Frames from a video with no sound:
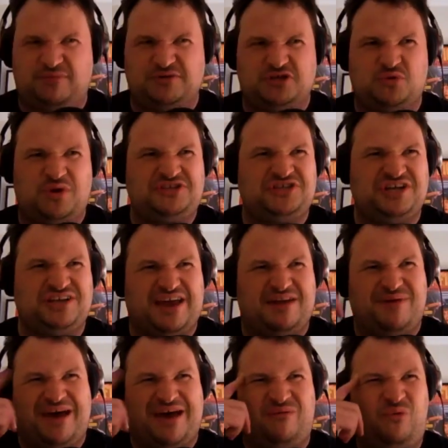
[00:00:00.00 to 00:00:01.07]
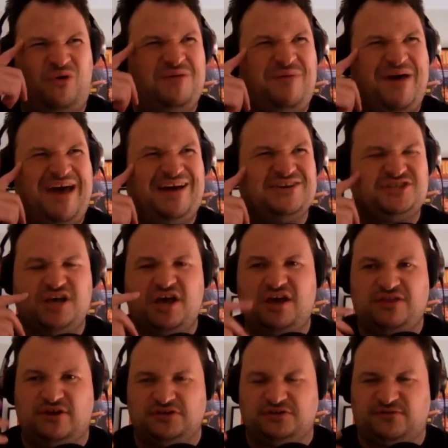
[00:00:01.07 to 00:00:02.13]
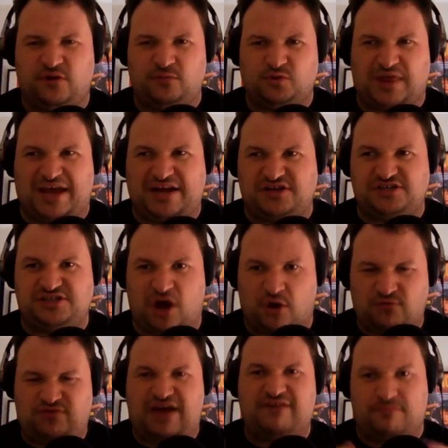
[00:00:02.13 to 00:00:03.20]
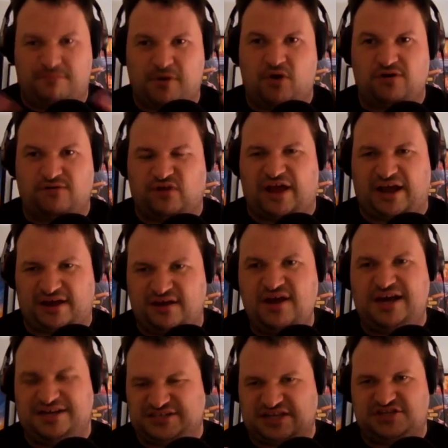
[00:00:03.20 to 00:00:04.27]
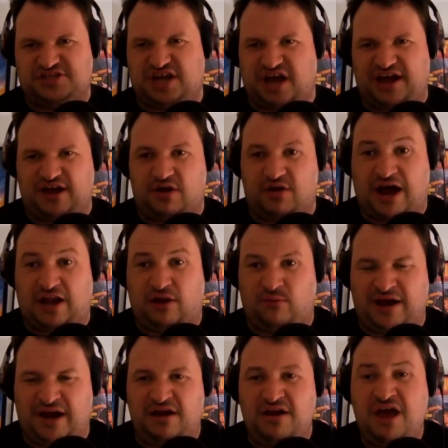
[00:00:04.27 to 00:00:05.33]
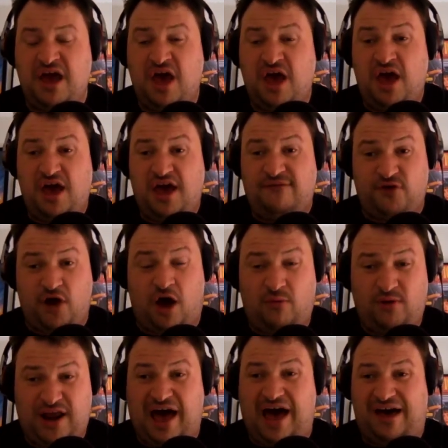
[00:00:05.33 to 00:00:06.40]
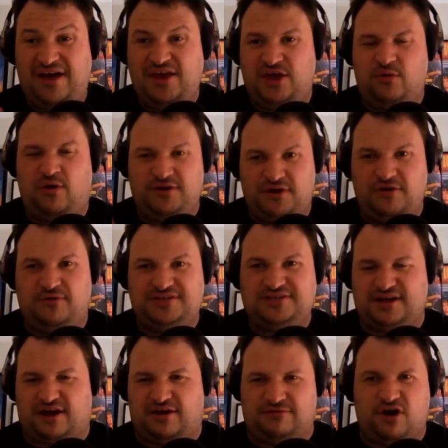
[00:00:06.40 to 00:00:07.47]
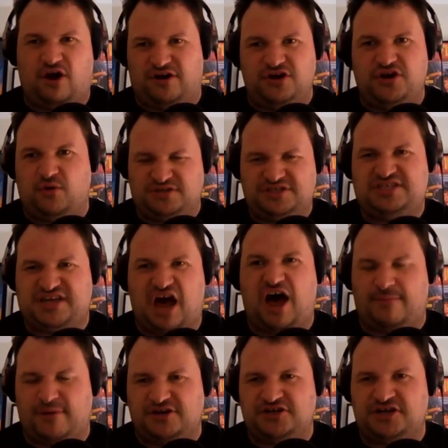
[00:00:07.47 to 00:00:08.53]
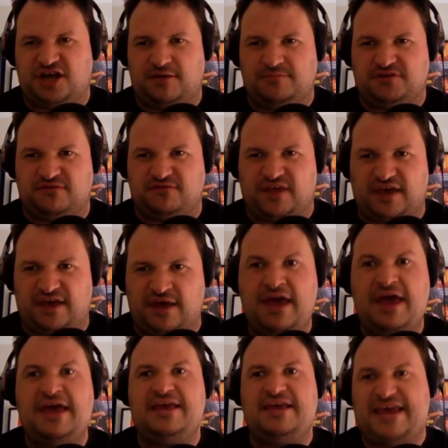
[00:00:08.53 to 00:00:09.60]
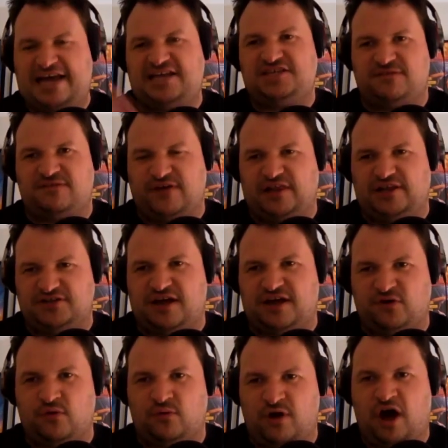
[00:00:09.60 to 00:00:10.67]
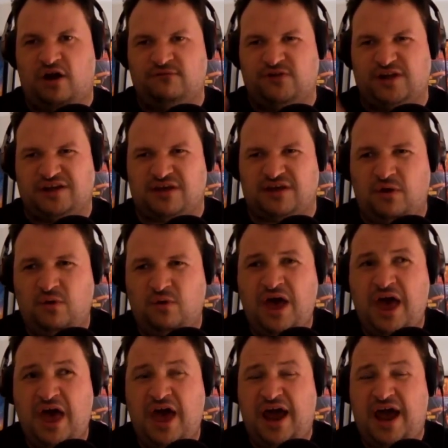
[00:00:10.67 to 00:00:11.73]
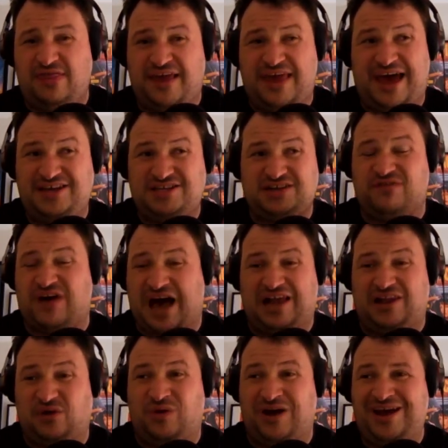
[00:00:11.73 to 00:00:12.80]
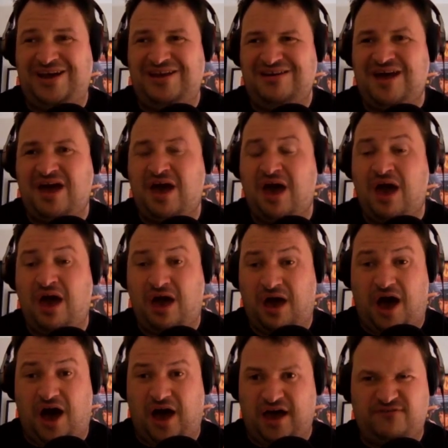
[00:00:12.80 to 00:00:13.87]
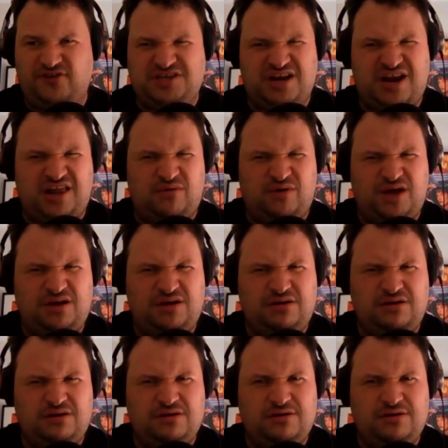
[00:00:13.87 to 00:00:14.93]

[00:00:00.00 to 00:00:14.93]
was questioning that about what about those films where they don't have a motive, like I said, Psycho, Halloween. If I were to argue not on your side in terms of the yes, a philosophical conflict though, in the case of Halloween, have you seen Halloween?